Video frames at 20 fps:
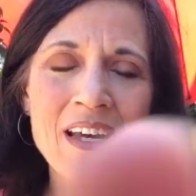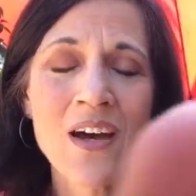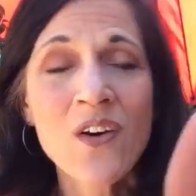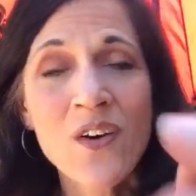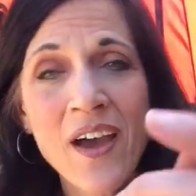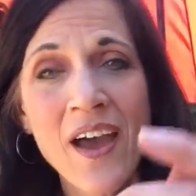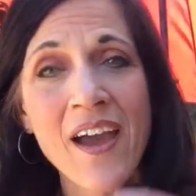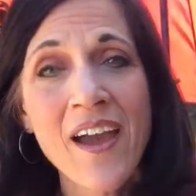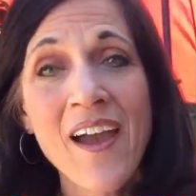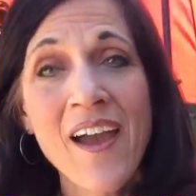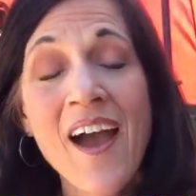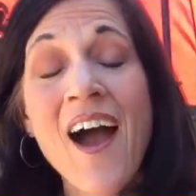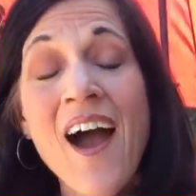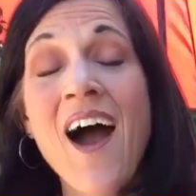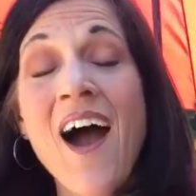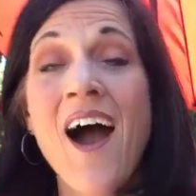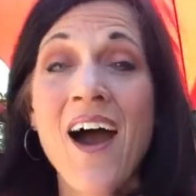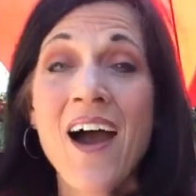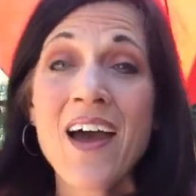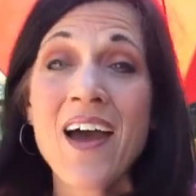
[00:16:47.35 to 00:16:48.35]
Okay,
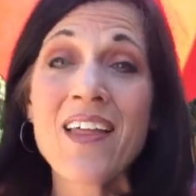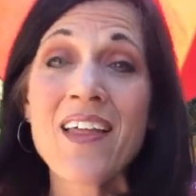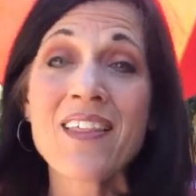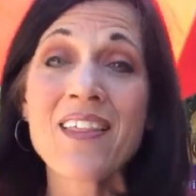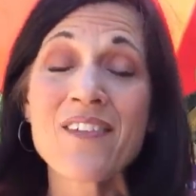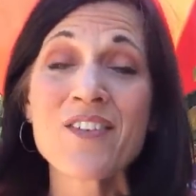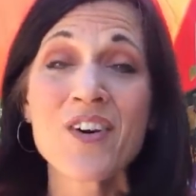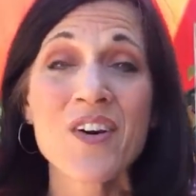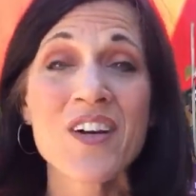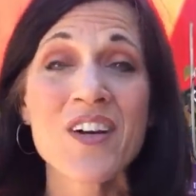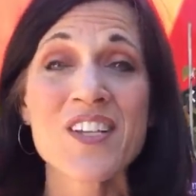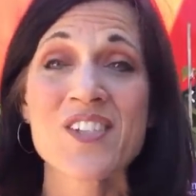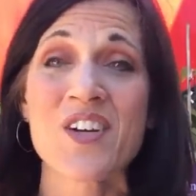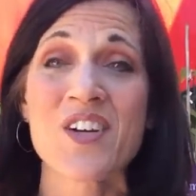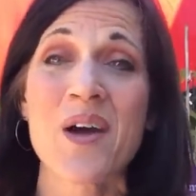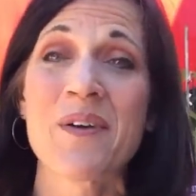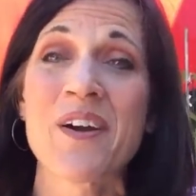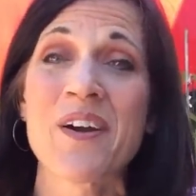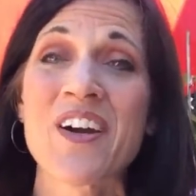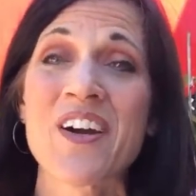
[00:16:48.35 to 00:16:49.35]
I love growing
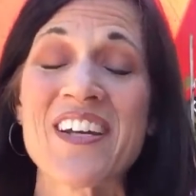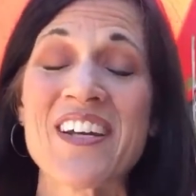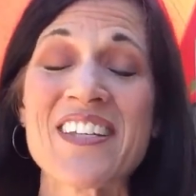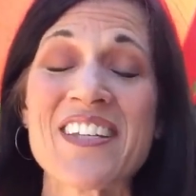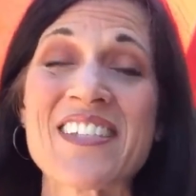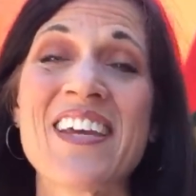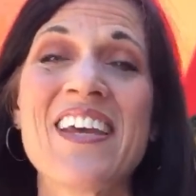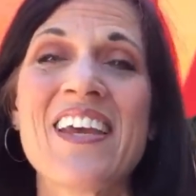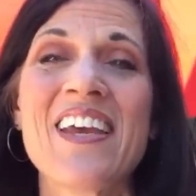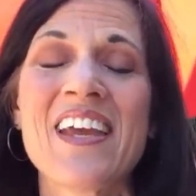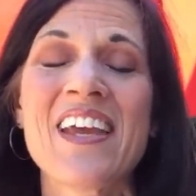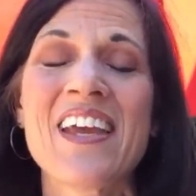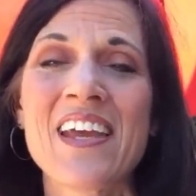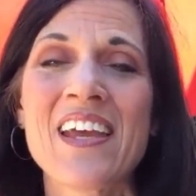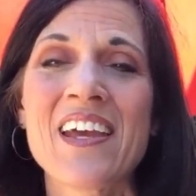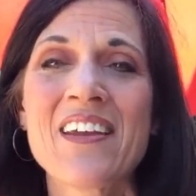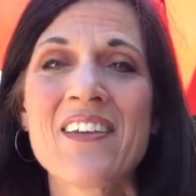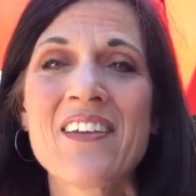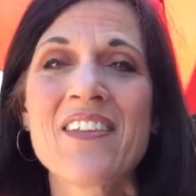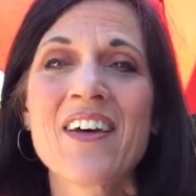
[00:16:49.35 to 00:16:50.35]
strawberries
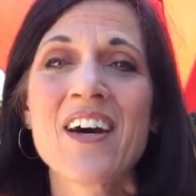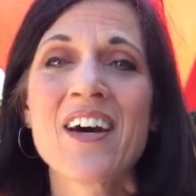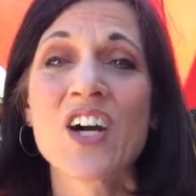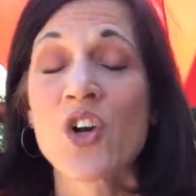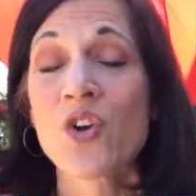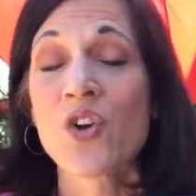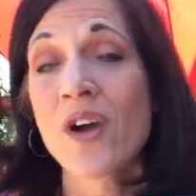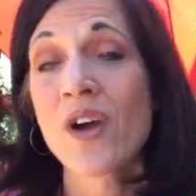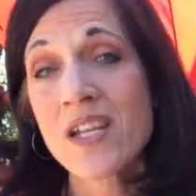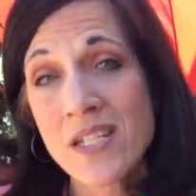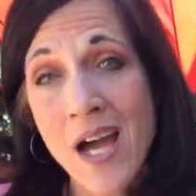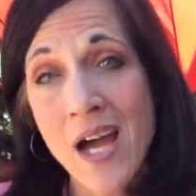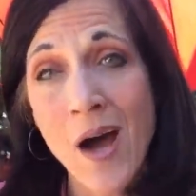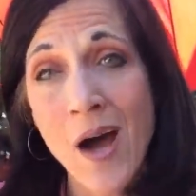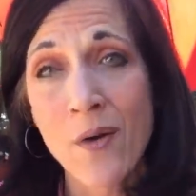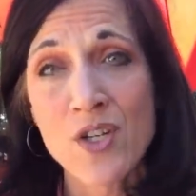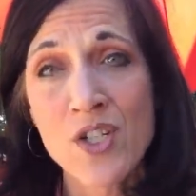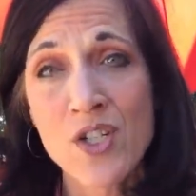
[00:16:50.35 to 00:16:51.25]
in the crate towers.